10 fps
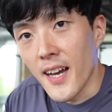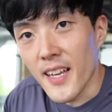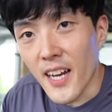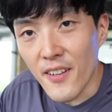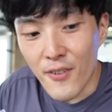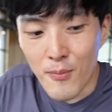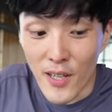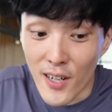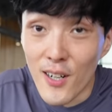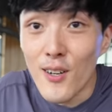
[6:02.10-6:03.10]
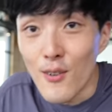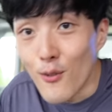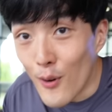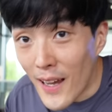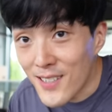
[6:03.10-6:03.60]
I got it from their
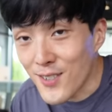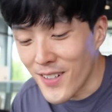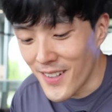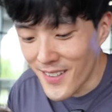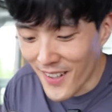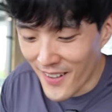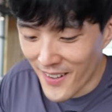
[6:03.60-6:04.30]
restaurant